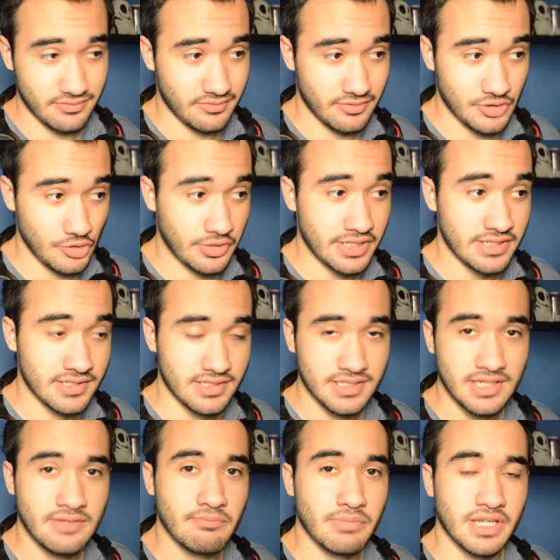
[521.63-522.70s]
you can see
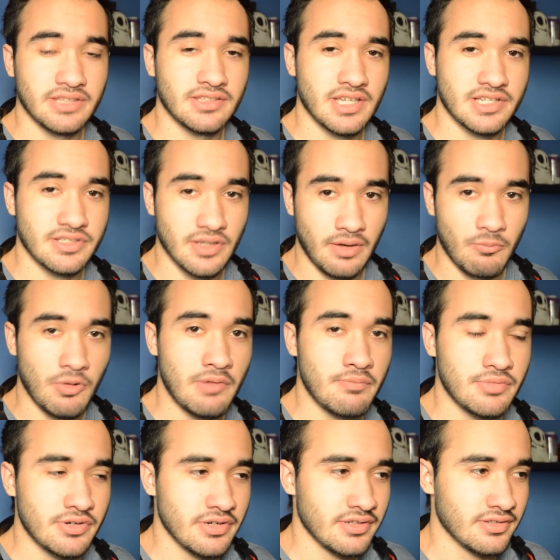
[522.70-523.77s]
it in plain text on one
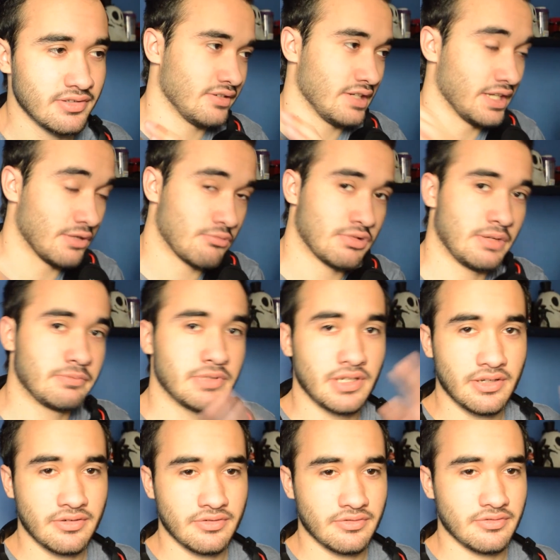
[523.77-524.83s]
point,
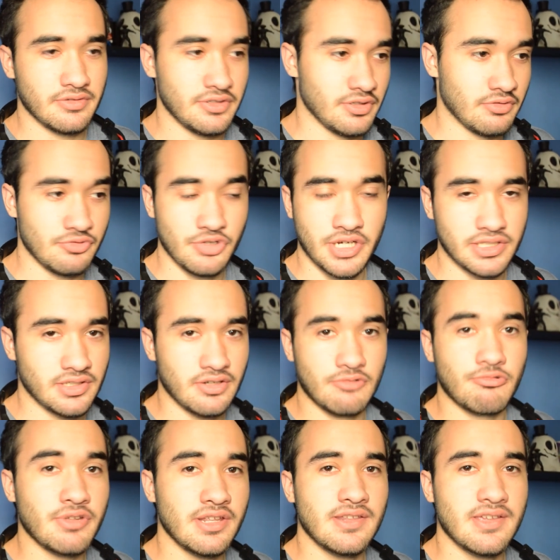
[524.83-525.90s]
encrypted, you cannot
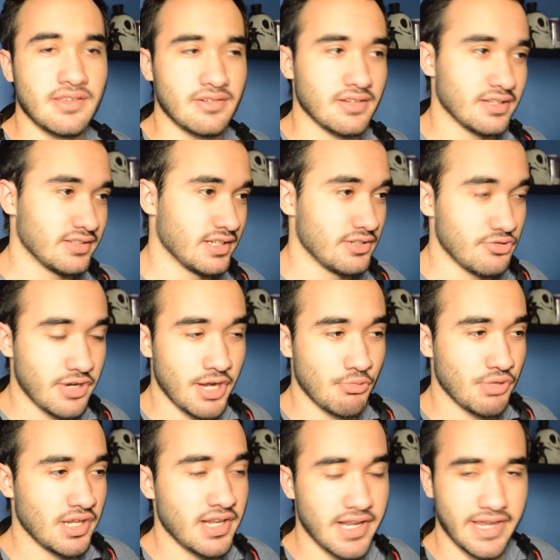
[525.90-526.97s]
read it, and then you can
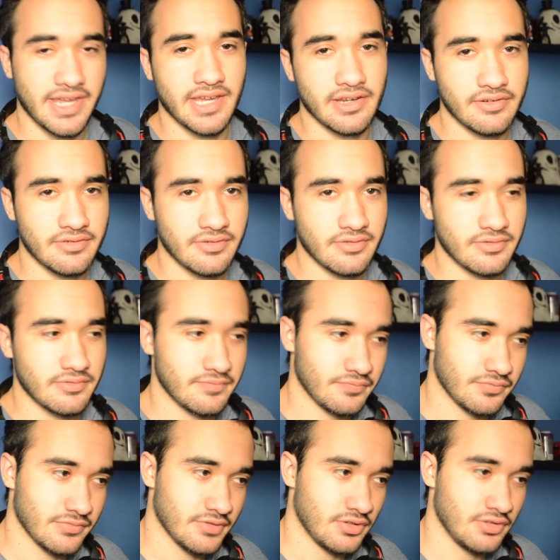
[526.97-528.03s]
read it again
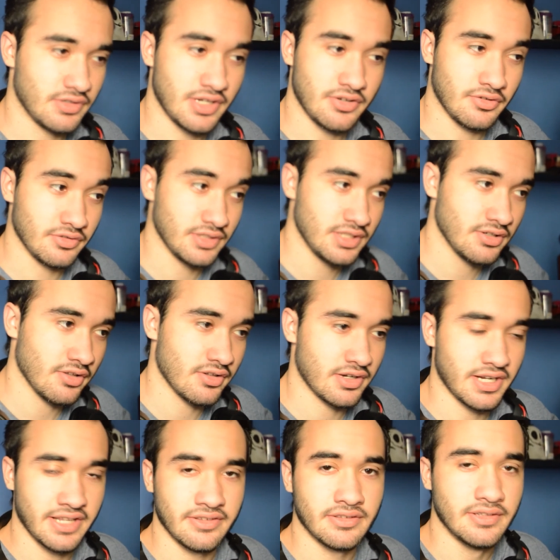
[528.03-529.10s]
on the other
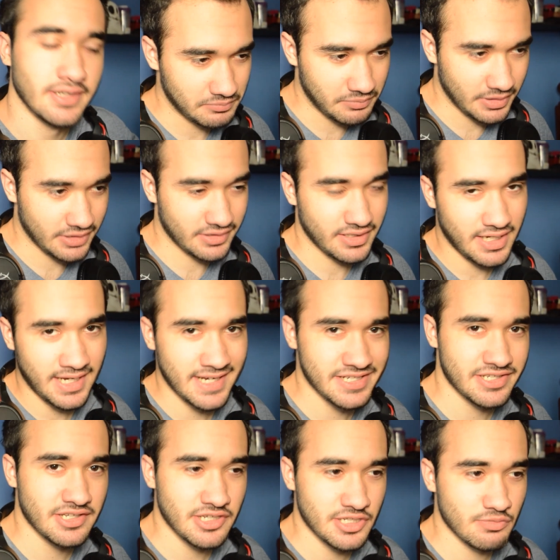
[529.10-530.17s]
end. But
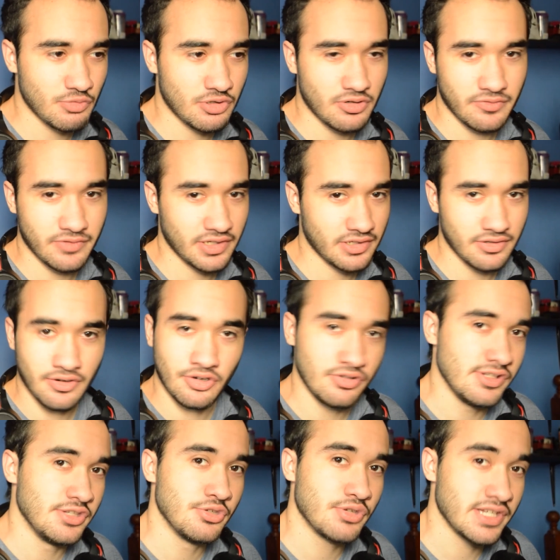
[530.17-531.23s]
hashing is more of a
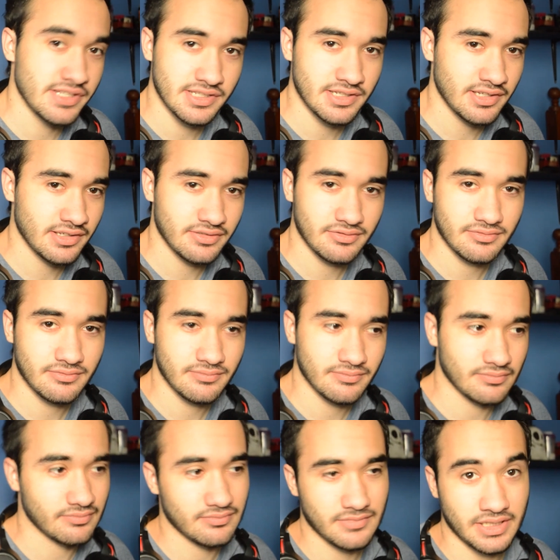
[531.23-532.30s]
only you can see it,
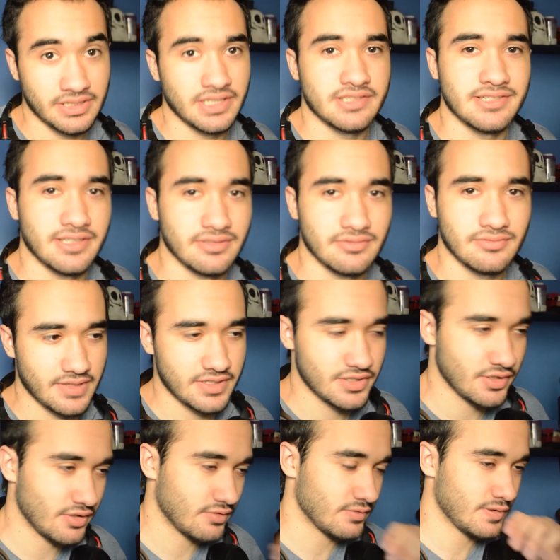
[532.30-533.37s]
and that's it.
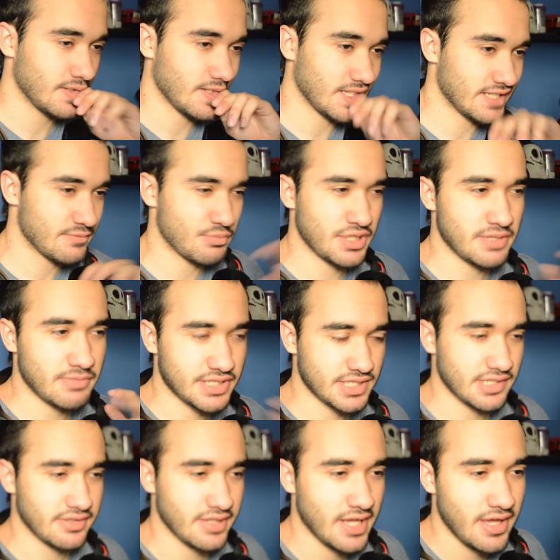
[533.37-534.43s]
So that's pretty much
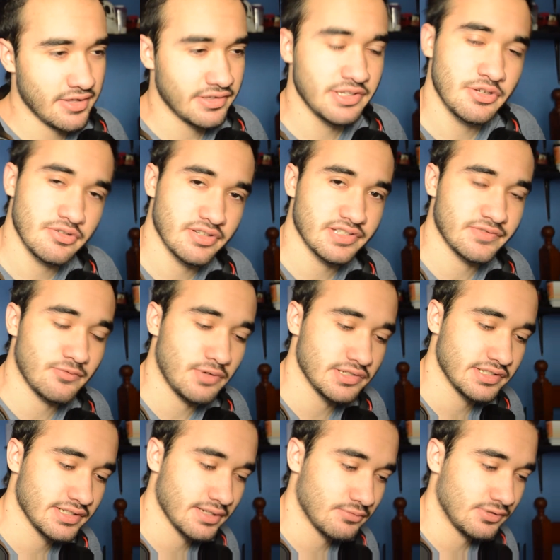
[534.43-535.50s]
it. Thank you guys for
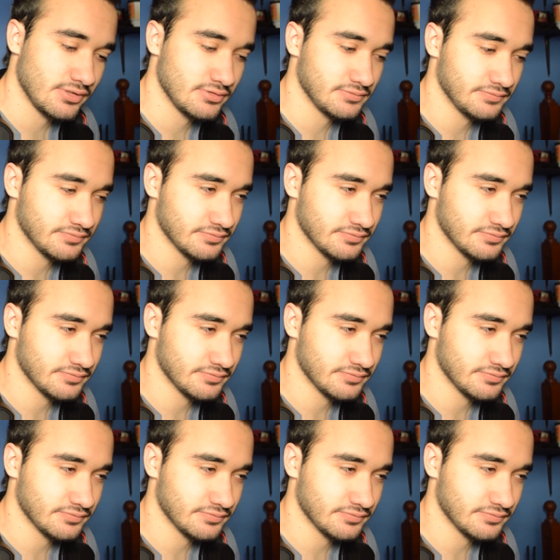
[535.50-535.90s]
watching, and well,